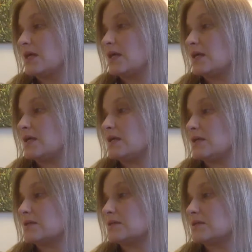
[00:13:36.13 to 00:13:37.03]
He
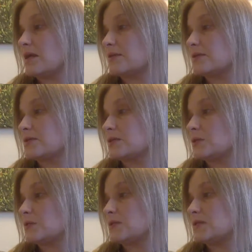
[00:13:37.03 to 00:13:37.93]
is tailored
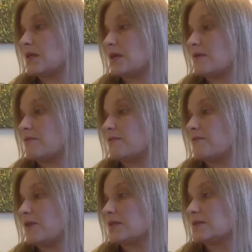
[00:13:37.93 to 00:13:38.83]
suits and a
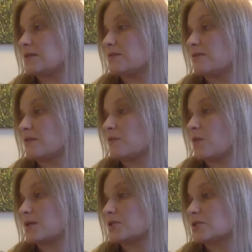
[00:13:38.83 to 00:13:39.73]
fancy
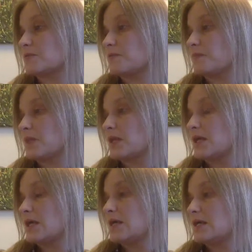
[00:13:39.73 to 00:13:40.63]
wristwatch.
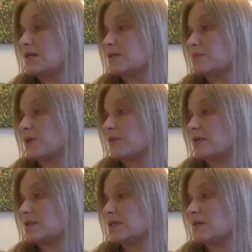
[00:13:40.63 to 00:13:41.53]
He has
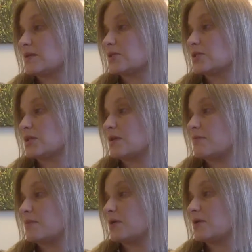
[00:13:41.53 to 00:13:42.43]
perfect English and a
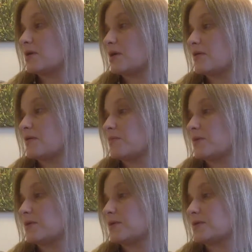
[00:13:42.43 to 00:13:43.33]
big car that
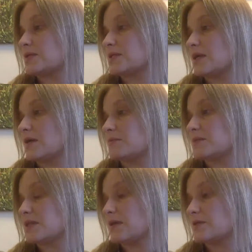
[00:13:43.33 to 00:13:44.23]
purrs as it
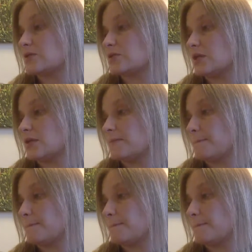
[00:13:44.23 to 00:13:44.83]
hums down the street.